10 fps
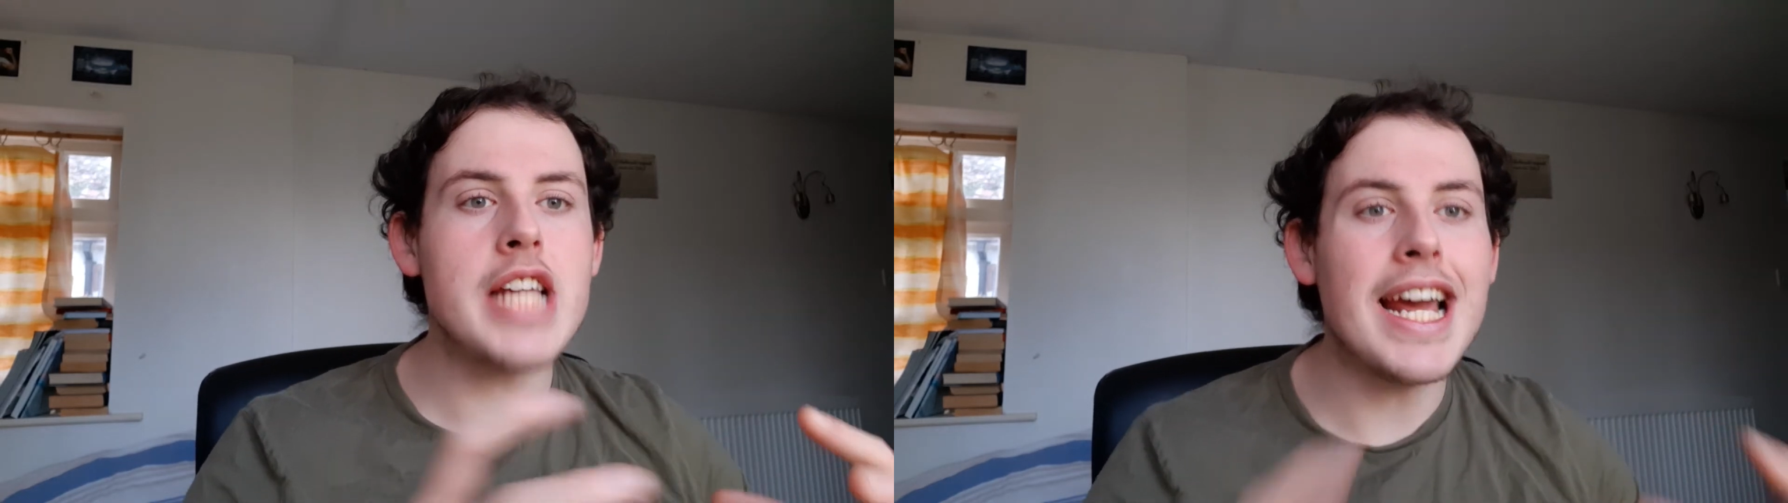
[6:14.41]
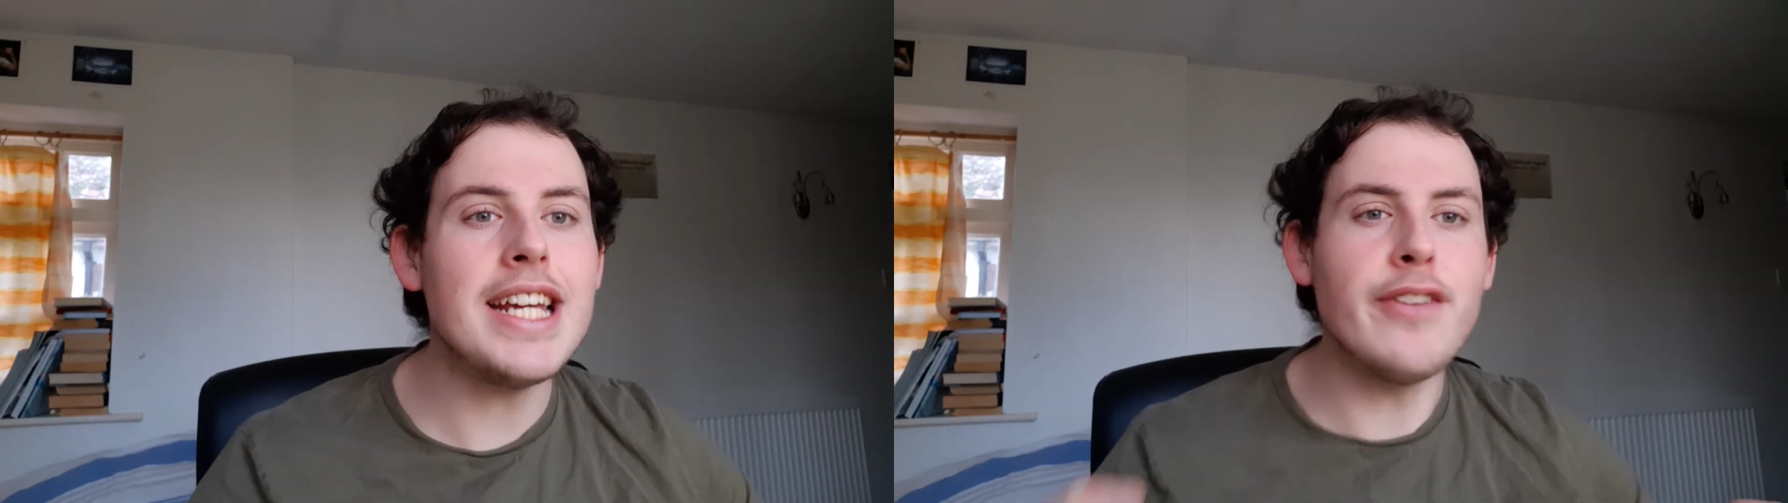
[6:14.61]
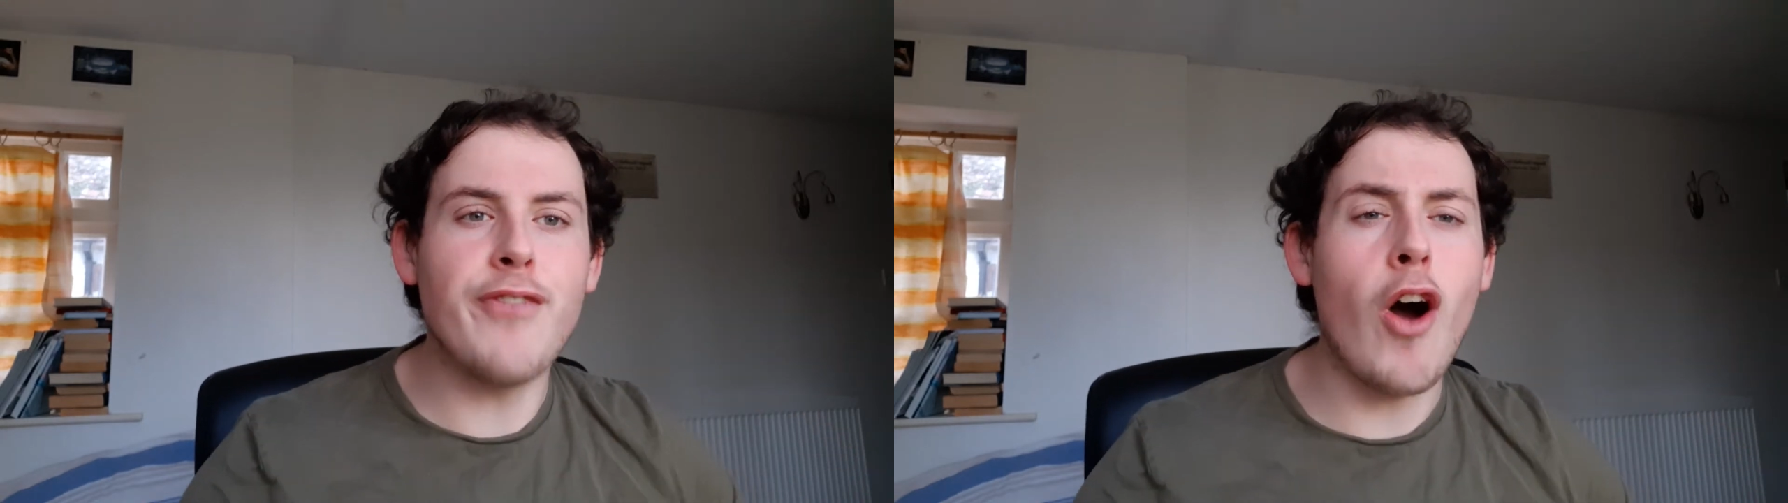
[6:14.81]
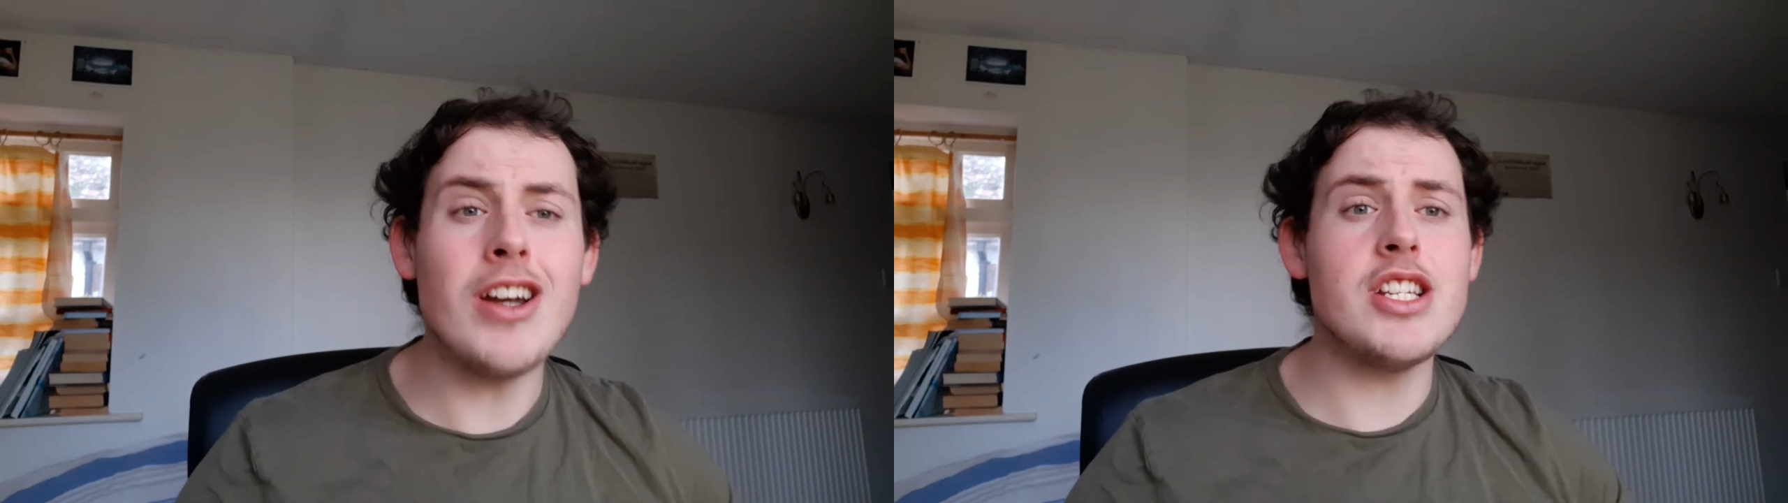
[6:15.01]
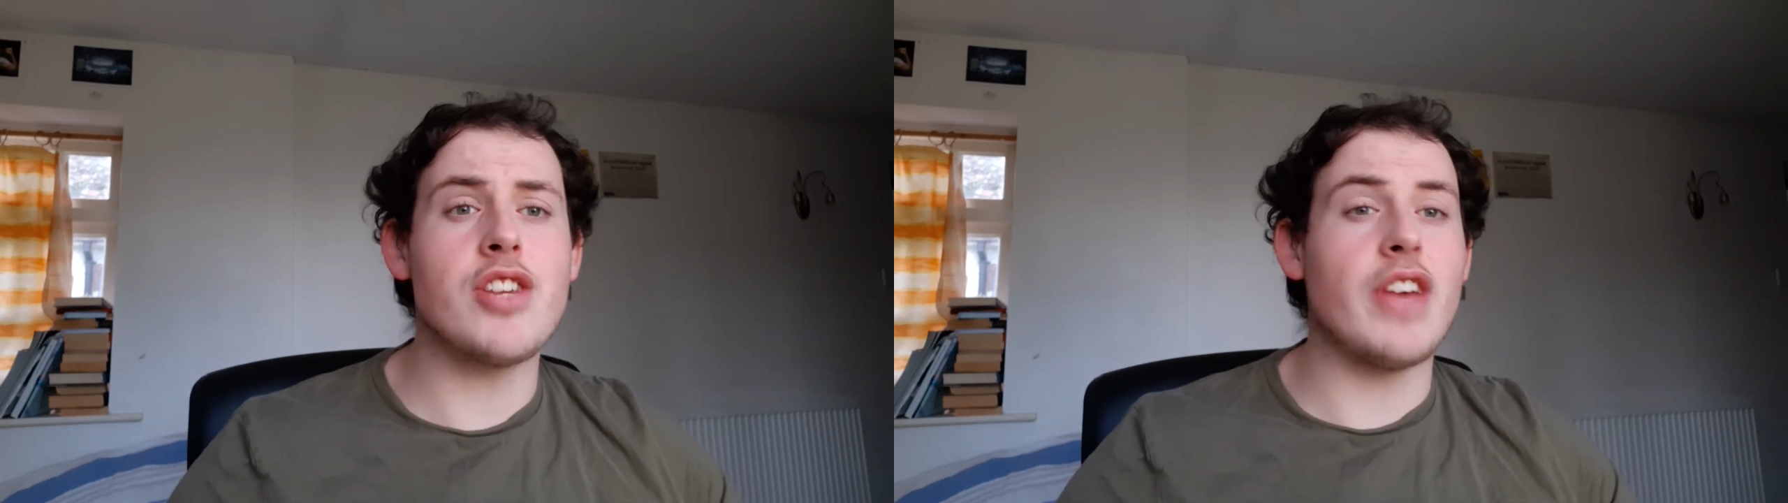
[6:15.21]
take
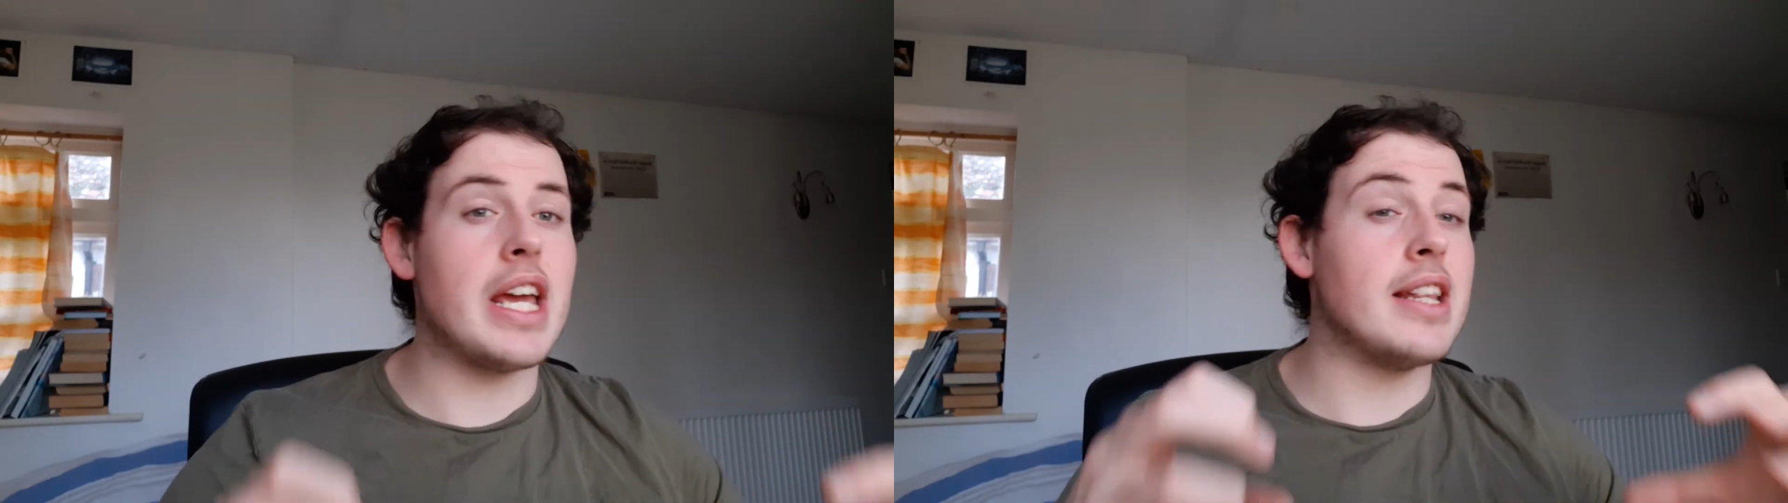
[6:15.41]
advantage of it.